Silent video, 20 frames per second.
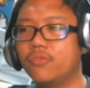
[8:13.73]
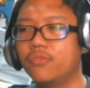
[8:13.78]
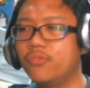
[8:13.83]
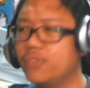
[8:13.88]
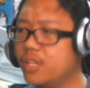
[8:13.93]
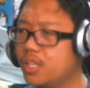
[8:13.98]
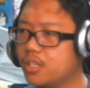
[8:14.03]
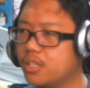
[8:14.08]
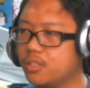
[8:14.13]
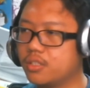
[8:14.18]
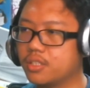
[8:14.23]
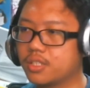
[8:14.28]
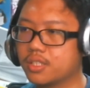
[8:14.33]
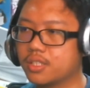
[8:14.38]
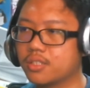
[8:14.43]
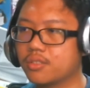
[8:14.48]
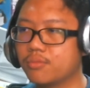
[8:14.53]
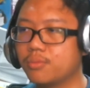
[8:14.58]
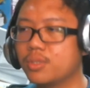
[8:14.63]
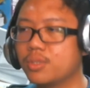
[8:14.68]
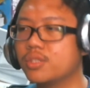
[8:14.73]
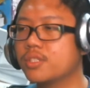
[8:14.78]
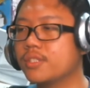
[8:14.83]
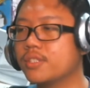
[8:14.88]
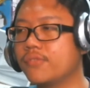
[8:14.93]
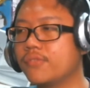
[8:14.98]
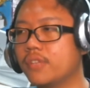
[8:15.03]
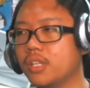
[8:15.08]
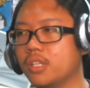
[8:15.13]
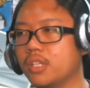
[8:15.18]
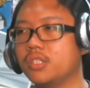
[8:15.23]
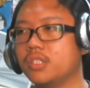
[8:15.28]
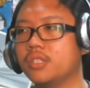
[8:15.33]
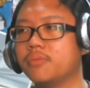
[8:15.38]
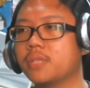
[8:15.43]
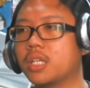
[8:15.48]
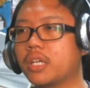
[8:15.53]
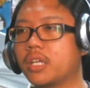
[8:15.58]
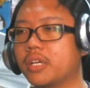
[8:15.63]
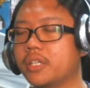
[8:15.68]
fillers, mostly fillers,
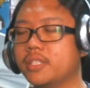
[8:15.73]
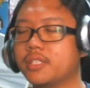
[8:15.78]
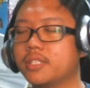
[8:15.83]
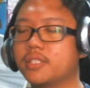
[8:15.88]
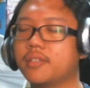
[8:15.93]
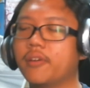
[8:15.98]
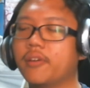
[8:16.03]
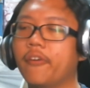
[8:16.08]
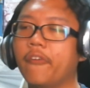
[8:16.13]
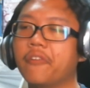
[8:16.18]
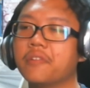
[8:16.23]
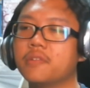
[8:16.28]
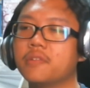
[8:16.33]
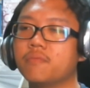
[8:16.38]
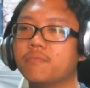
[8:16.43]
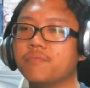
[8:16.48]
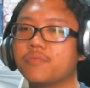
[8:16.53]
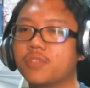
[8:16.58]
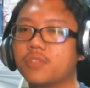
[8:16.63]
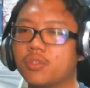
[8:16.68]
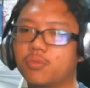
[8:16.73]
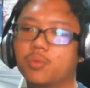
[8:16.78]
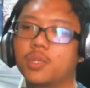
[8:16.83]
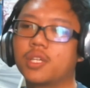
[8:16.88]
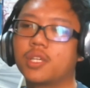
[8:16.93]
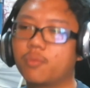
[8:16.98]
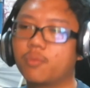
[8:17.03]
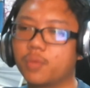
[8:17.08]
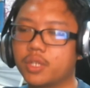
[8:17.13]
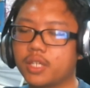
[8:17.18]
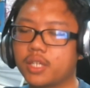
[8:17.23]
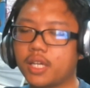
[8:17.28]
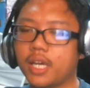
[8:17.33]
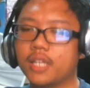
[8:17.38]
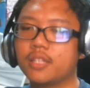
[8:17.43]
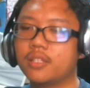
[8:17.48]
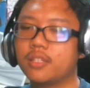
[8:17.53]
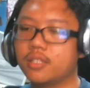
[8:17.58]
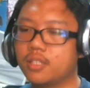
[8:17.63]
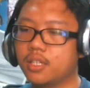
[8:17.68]
because we
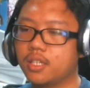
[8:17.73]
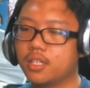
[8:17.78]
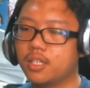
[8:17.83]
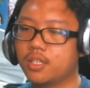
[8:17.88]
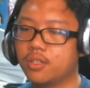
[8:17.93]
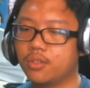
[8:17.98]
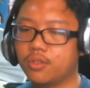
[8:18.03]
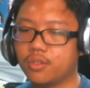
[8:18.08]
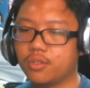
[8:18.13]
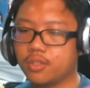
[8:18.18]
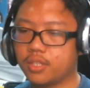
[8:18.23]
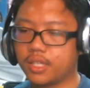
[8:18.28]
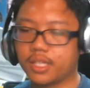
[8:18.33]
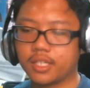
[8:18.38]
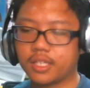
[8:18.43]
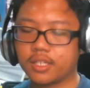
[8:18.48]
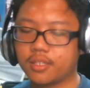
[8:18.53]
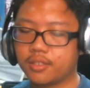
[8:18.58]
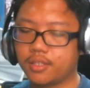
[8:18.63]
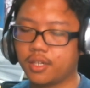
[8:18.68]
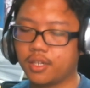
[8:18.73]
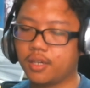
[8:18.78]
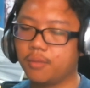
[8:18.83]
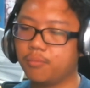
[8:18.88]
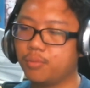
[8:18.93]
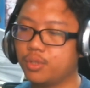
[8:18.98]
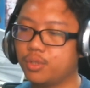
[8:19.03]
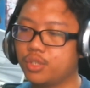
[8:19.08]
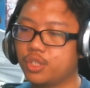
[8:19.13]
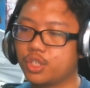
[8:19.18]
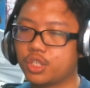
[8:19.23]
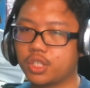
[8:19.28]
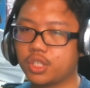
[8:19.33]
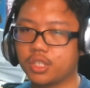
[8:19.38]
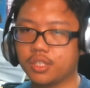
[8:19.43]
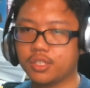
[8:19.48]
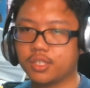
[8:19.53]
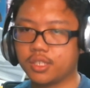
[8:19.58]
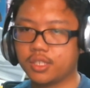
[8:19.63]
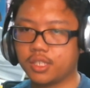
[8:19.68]
get the whole like Butch
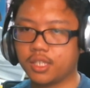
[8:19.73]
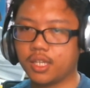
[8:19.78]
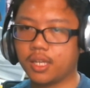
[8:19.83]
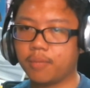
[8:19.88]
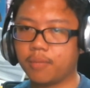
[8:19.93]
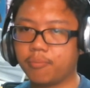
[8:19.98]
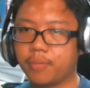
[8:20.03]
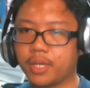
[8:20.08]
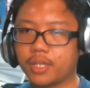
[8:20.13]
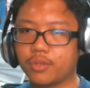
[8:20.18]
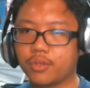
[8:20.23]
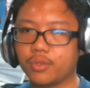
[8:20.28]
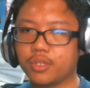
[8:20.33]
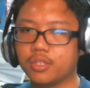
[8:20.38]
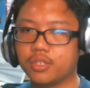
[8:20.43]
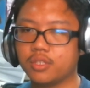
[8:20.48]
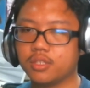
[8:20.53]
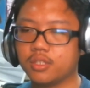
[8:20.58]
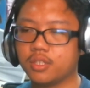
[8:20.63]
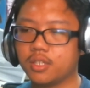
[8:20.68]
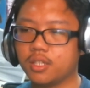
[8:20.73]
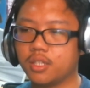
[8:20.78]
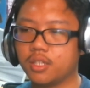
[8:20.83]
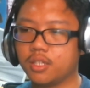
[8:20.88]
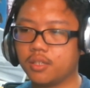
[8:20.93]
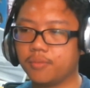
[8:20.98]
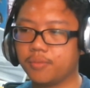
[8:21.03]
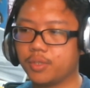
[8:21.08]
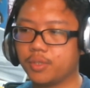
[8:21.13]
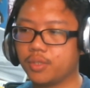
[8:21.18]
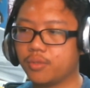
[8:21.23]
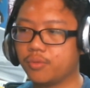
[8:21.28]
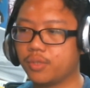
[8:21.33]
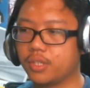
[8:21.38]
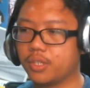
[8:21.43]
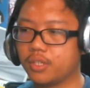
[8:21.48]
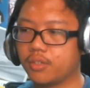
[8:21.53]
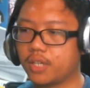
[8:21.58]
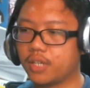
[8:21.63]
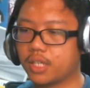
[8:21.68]
Gilzean and Penguin
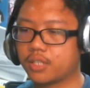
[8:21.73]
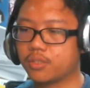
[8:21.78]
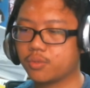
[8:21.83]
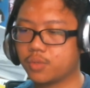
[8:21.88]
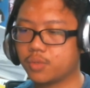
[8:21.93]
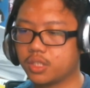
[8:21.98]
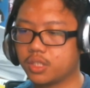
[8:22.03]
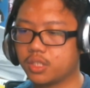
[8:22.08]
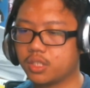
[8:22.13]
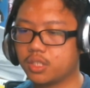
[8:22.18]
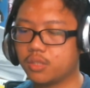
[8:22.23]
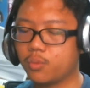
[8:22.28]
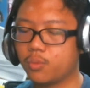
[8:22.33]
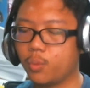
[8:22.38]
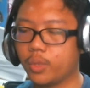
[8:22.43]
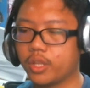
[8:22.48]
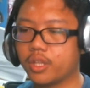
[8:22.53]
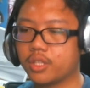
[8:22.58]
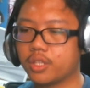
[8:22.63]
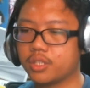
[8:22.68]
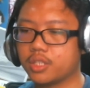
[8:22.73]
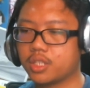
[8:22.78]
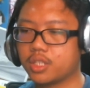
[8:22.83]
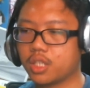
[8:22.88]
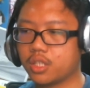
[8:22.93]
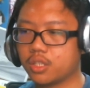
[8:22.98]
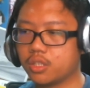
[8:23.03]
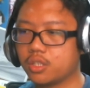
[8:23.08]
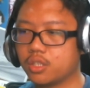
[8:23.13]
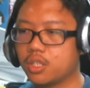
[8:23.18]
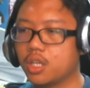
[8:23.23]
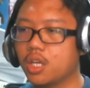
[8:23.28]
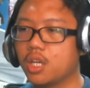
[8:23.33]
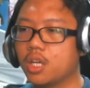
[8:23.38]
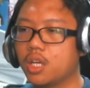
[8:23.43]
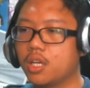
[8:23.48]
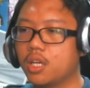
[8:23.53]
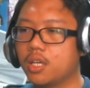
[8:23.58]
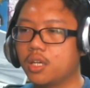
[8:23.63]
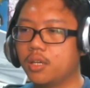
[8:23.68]
interacting with each other,
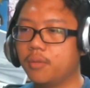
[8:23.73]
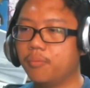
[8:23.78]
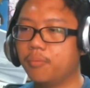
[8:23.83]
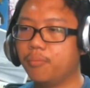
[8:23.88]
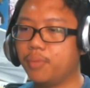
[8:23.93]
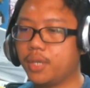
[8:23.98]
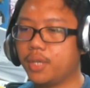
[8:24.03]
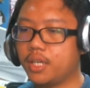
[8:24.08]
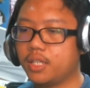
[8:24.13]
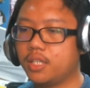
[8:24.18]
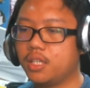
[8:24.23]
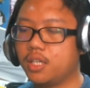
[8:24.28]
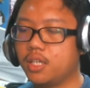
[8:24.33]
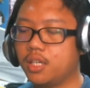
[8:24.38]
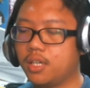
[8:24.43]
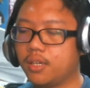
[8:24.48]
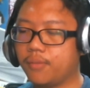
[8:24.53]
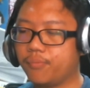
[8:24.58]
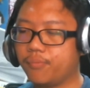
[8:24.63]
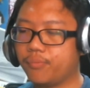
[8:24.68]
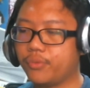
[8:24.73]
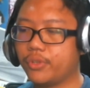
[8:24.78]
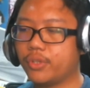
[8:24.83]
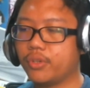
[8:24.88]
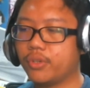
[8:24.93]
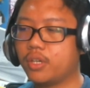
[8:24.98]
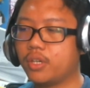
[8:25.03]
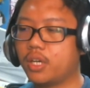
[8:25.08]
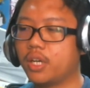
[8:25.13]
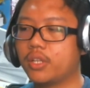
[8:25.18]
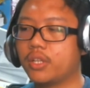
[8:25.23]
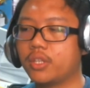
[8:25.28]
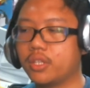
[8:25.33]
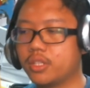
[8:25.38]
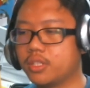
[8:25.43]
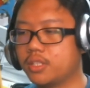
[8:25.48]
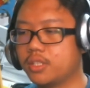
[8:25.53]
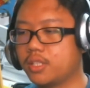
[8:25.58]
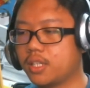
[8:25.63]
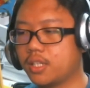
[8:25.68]
but other
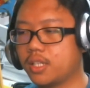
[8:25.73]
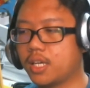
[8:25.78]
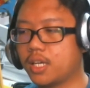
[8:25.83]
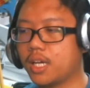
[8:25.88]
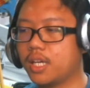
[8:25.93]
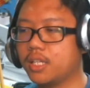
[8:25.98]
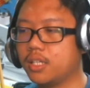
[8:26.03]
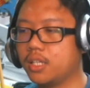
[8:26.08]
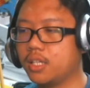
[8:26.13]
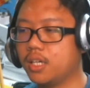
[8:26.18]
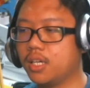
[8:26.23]
than that,